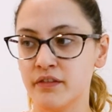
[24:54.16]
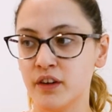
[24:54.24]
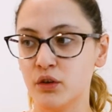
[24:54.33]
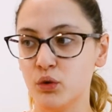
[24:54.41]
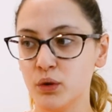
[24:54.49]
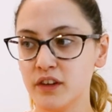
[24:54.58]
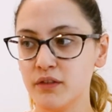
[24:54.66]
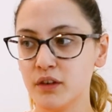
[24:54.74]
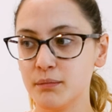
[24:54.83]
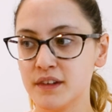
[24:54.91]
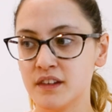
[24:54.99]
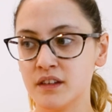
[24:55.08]
always felt
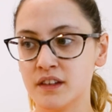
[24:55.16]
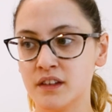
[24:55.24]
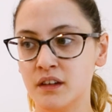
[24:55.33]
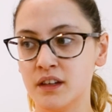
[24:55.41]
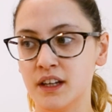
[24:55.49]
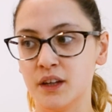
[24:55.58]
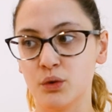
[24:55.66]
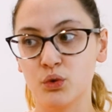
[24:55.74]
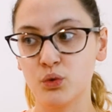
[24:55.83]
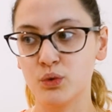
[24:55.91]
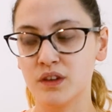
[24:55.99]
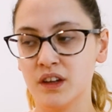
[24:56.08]
misunderstood, and it
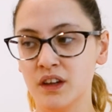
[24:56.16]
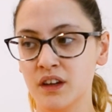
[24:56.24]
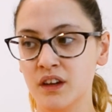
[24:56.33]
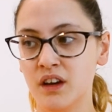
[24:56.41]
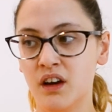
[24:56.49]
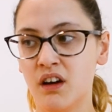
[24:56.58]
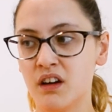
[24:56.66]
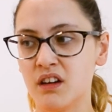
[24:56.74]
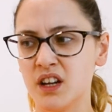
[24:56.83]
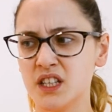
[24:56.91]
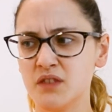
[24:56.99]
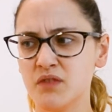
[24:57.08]
was hard, and
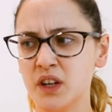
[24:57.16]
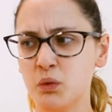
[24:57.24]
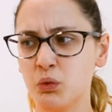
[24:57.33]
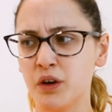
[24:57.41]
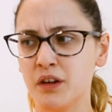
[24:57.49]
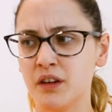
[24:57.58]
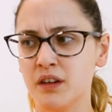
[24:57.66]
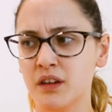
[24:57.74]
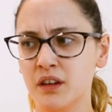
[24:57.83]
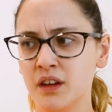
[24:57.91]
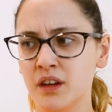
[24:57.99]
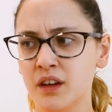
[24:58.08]
I didn't really want to
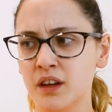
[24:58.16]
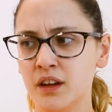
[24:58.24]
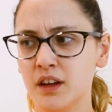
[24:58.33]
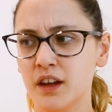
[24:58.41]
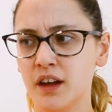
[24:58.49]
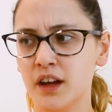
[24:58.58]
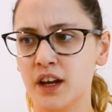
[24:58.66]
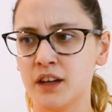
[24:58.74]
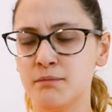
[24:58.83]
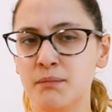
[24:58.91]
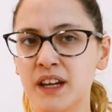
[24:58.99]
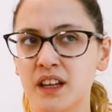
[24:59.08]

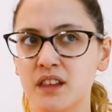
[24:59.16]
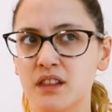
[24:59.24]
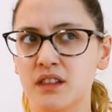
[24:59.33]
admit,